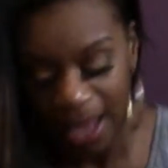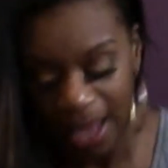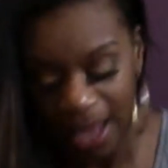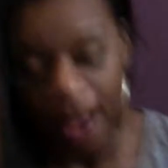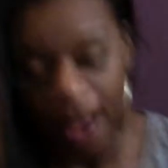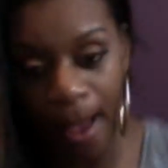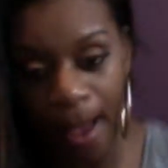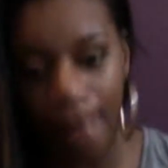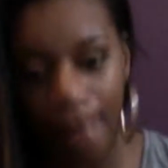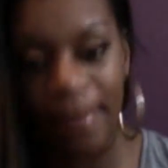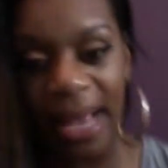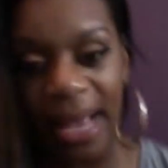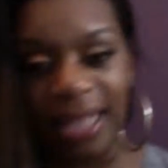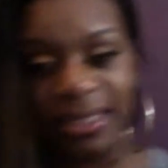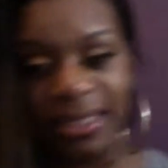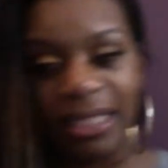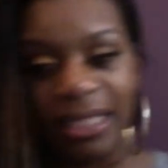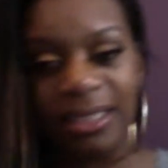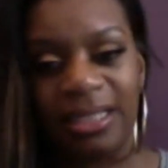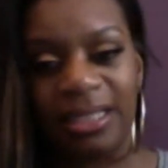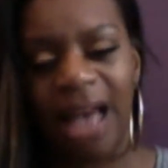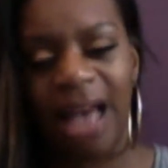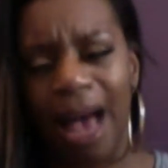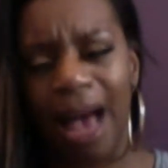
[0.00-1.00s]
amazing
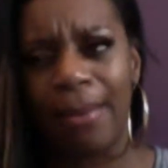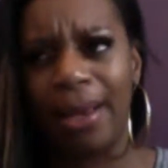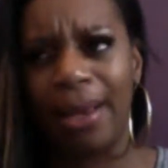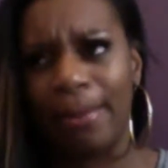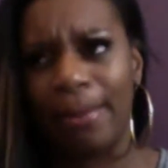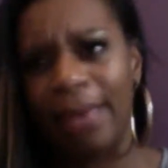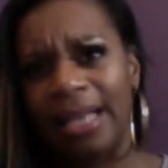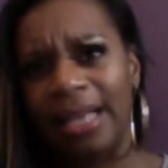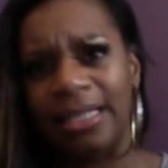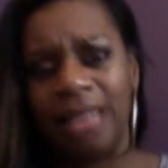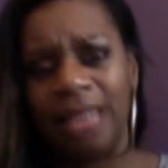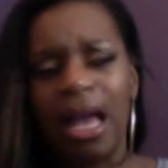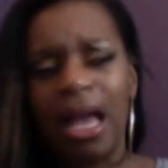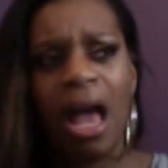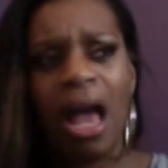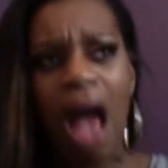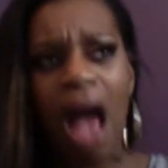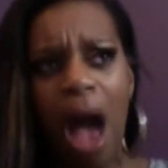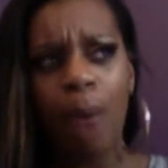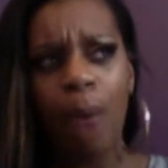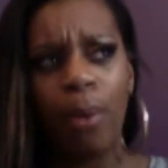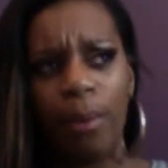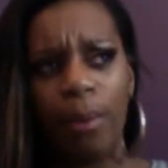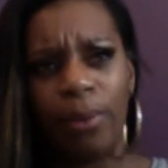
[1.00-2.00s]
time. I
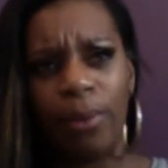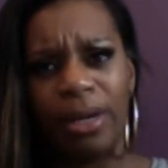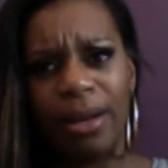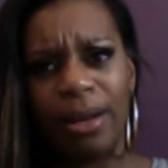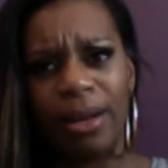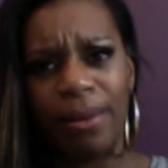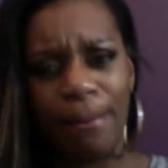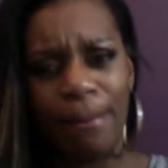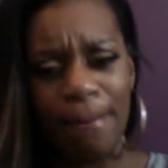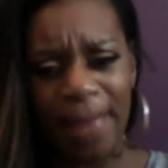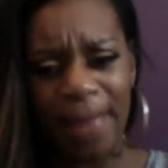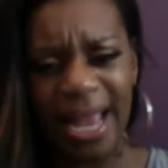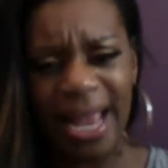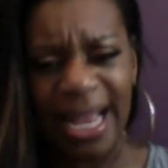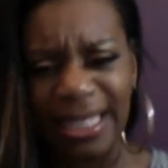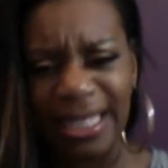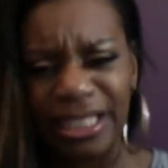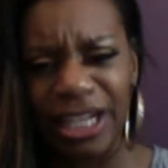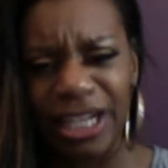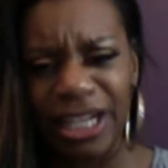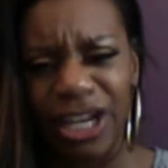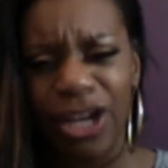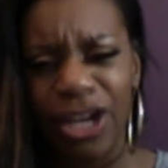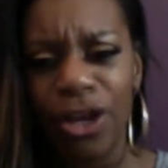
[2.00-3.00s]
went with an
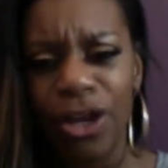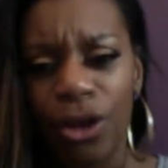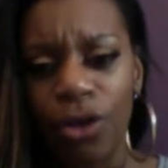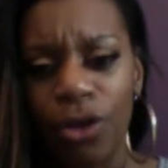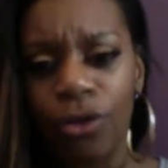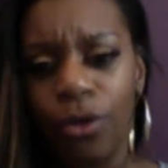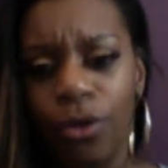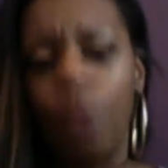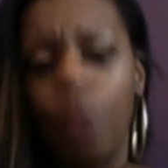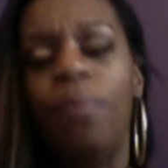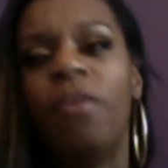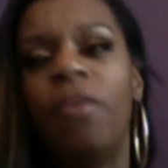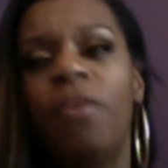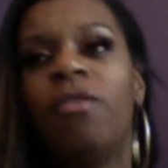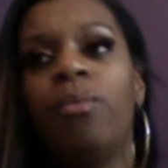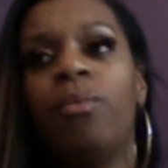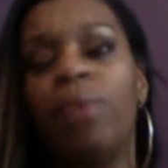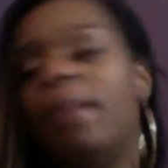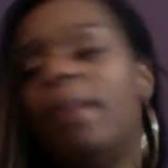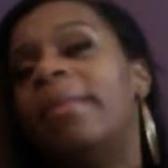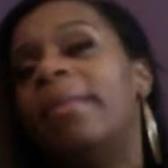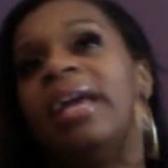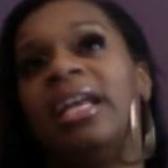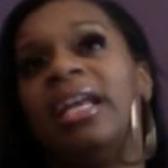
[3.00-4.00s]
amazing group of
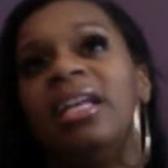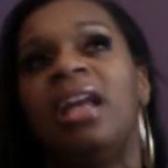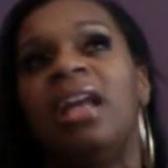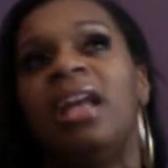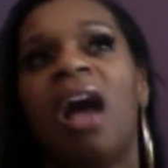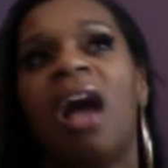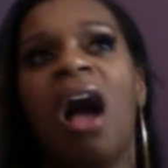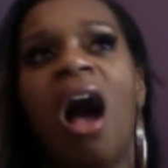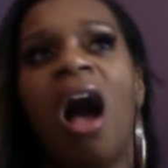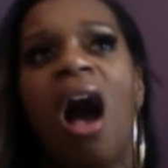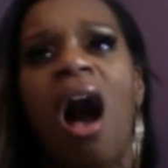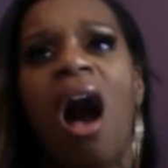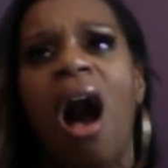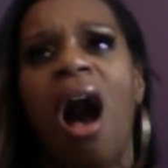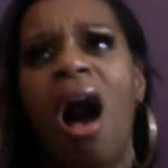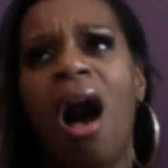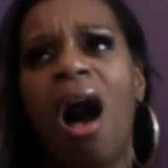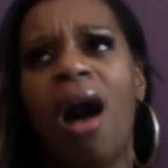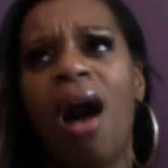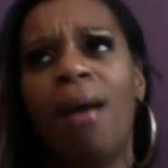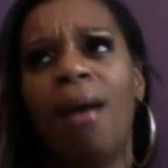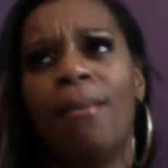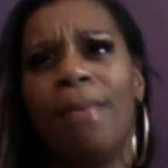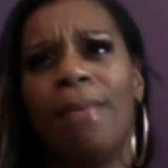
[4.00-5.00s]
women,
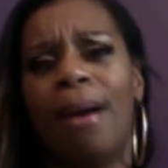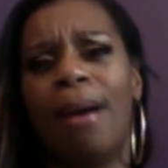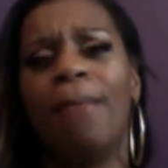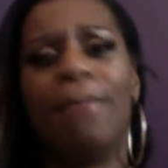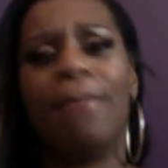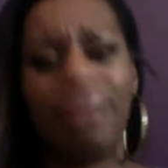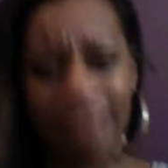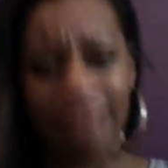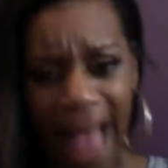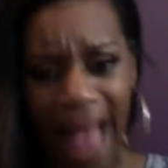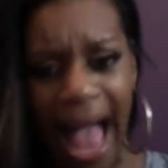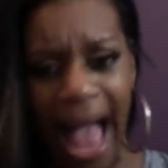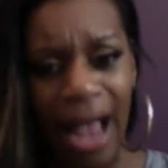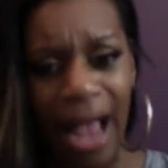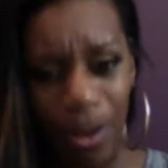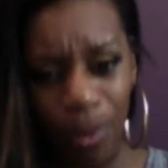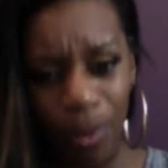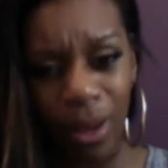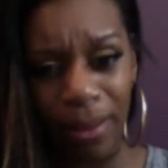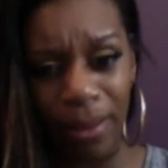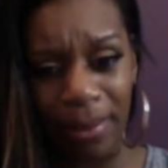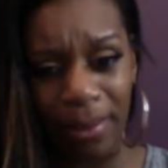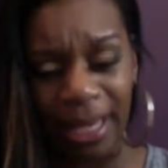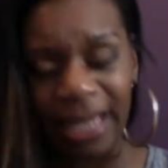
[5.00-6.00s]
black
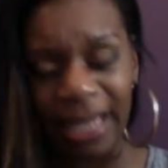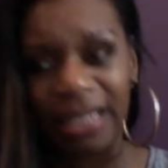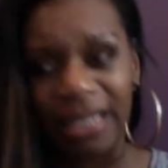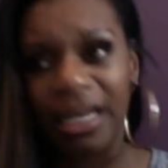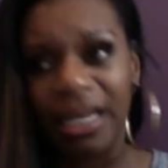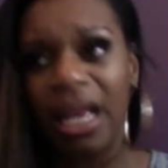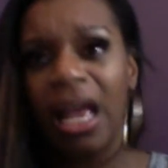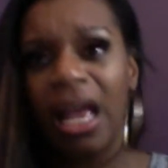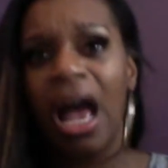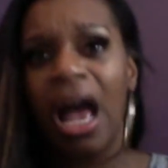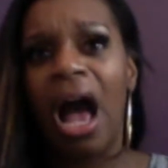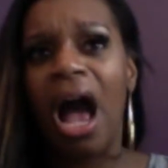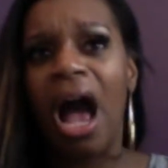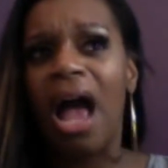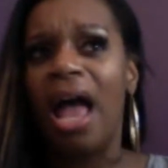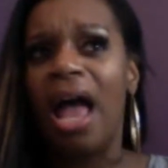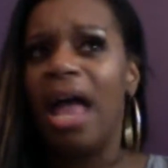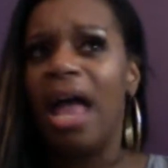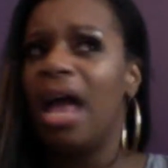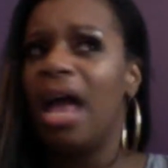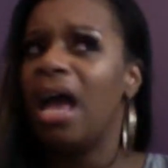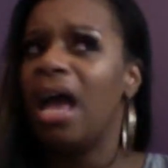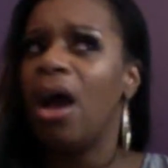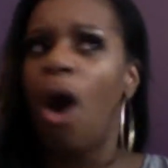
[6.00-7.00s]
women,
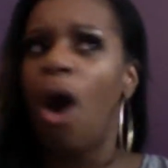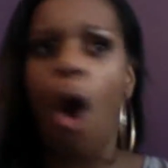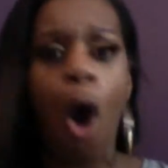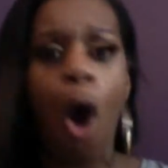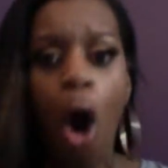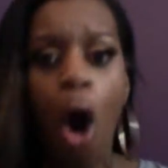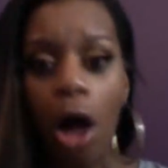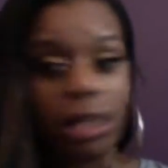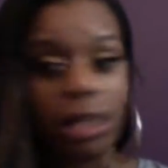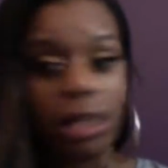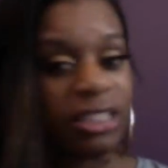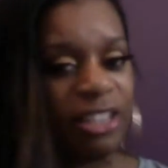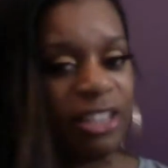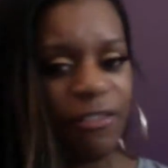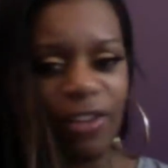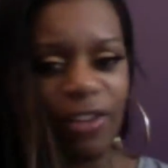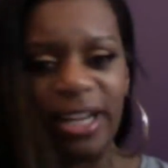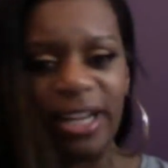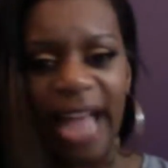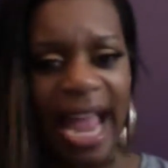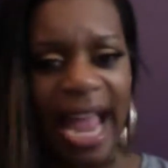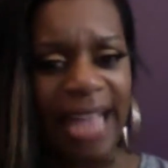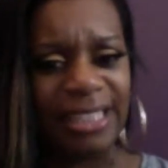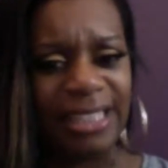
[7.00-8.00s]
all different
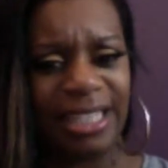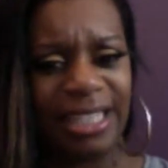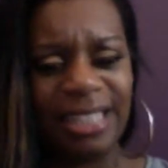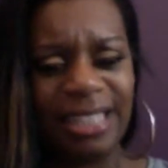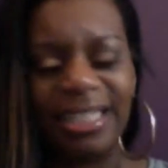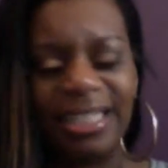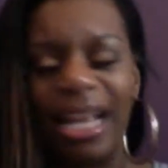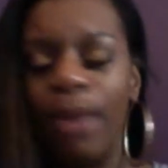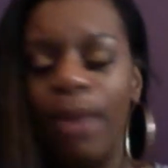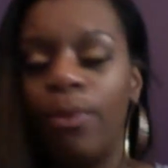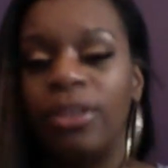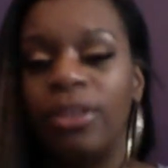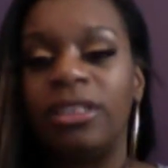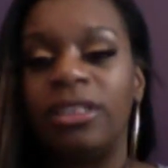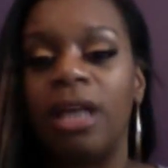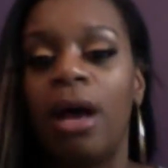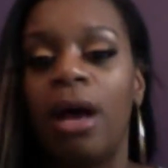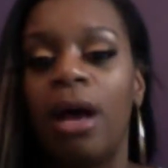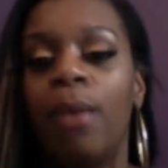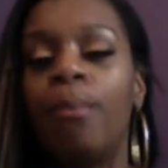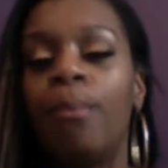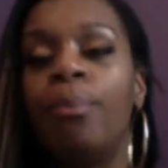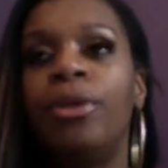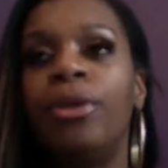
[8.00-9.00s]
ages. It was
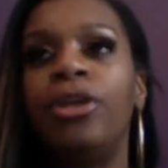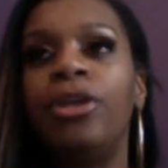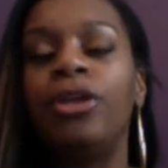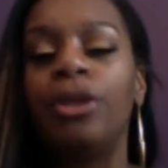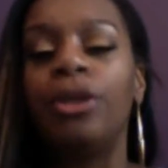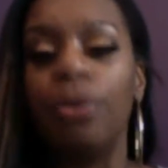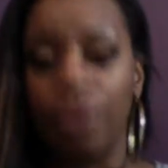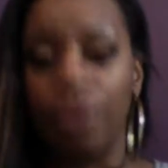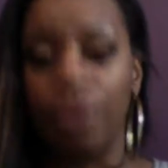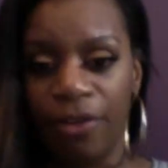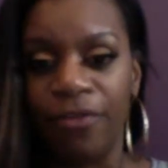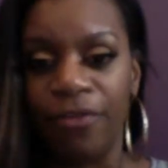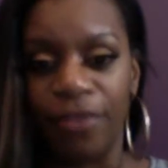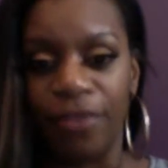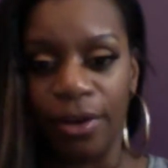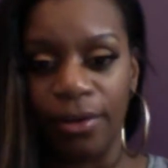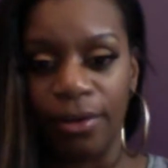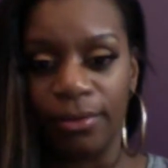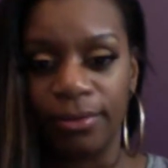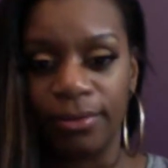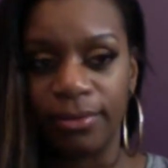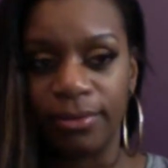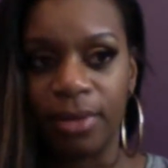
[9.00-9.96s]
beautiful.